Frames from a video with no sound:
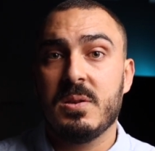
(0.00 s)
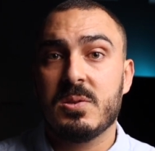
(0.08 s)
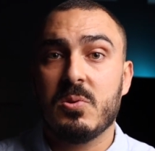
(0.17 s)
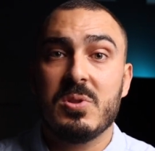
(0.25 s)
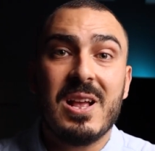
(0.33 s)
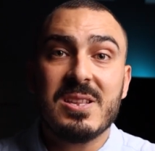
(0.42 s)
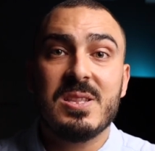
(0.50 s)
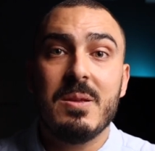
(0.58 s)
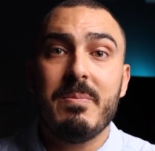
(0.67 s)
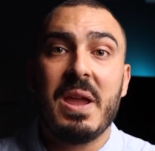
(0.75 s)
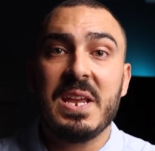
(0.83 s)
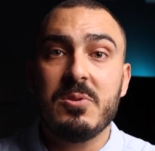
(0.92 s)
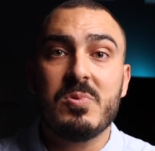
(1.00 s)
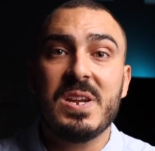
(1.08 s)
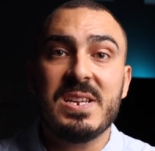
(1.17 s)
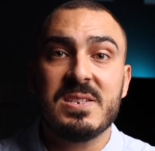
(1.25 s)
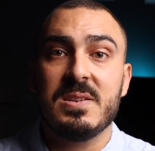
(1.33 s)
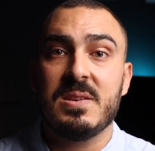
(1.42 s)
So that's the main
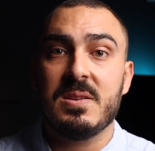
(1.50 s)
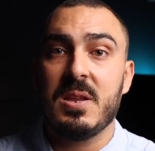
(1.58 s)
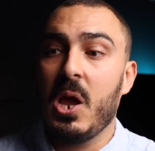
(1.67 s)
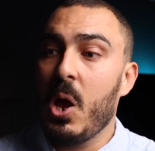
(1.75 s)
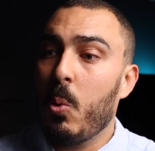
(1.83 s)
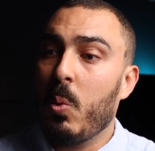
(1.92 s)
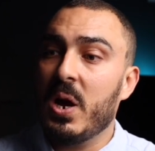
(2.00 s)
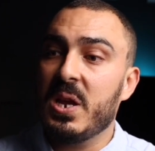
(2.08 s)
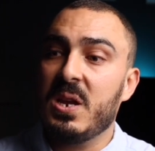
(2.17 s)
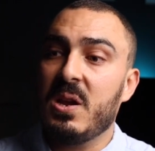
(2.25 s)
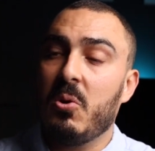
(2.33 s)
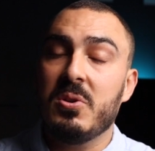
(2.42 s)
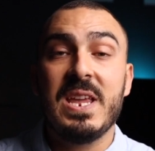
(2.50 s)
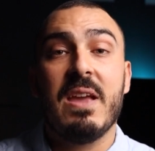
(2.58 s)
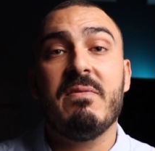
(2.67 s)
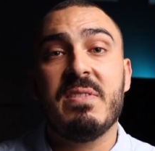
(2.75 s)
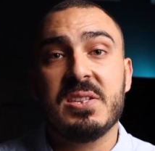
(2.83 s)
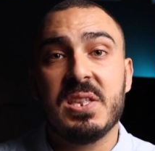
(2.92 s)
reason why on the
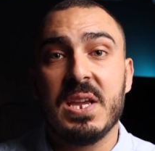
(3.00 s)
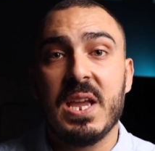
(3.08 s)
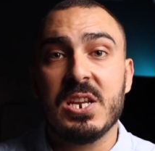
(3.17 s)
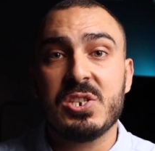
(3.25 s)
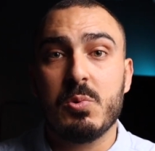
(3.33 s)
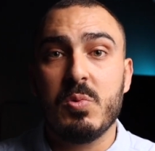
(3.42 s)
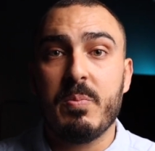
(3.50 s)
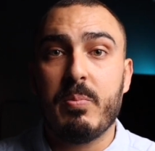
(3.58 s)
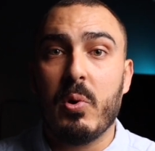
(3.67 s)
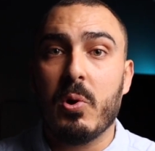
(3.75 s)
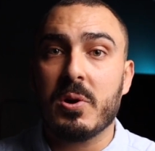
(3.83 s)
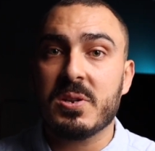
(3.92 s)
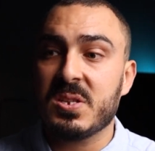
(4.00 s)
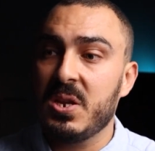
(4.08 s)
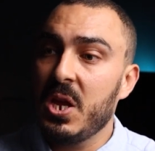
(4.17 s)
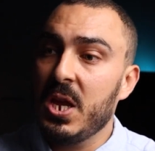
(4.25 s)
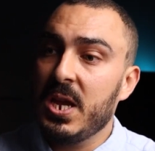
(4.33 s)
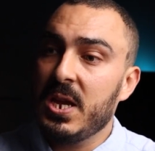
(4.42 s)
investigation reports
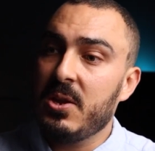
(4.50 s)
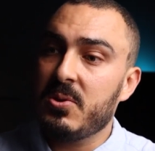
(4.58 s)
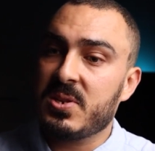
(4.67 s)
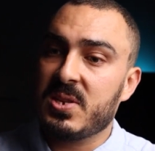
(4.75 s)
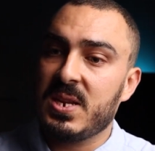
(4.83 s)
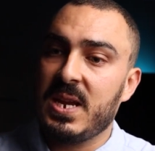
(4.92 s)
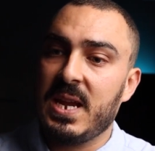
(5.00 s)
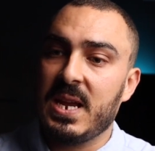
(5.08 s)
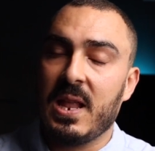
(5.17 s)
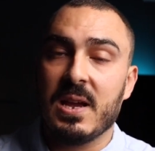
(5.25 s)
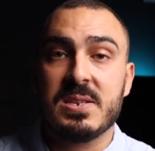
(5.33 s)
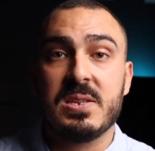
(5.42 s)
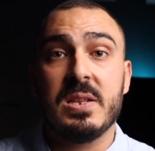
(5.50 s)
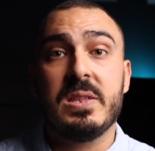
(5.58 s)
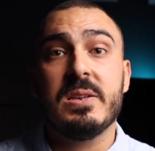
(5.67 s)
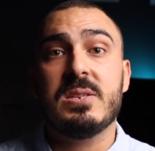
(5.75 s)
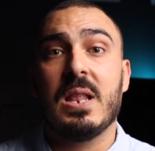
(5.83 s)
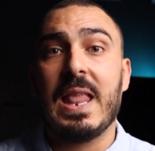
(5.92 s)
you see like
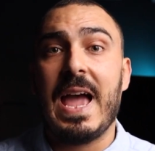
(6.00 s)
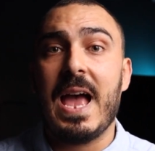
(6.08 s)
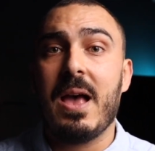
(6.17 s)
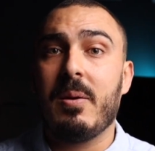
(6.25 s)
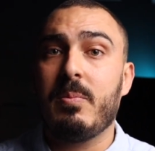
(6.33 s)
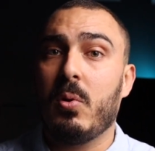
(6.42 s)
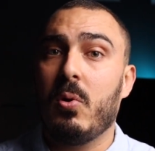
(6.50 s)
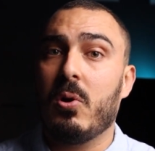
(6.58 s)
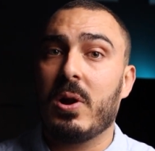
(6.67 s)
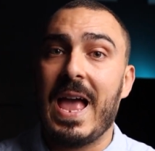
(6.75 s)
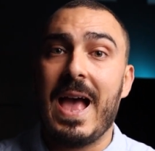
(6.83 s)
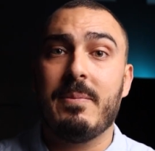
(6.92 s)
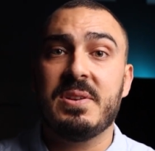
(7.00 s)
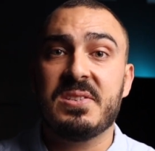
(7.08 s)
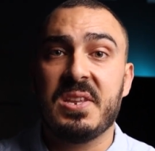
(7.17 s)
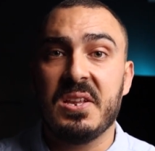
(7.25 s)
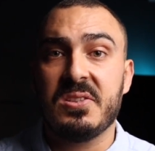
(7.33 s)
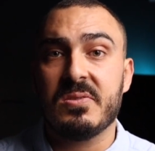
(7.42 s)
Citizen Lab or
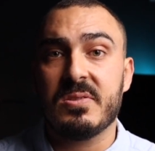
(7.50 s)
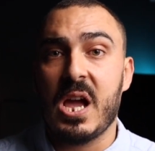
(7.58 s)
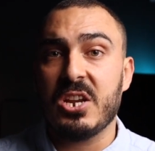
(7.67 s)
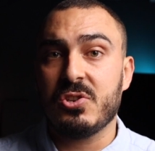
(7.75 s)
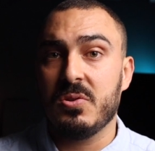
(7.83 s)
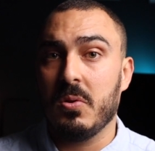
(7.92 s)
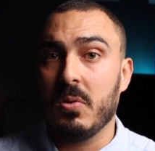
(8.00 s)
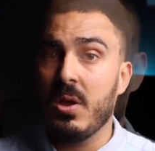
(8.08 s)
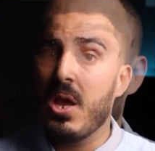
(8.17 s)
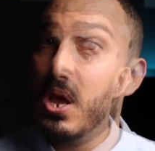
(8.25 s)
Amnesty International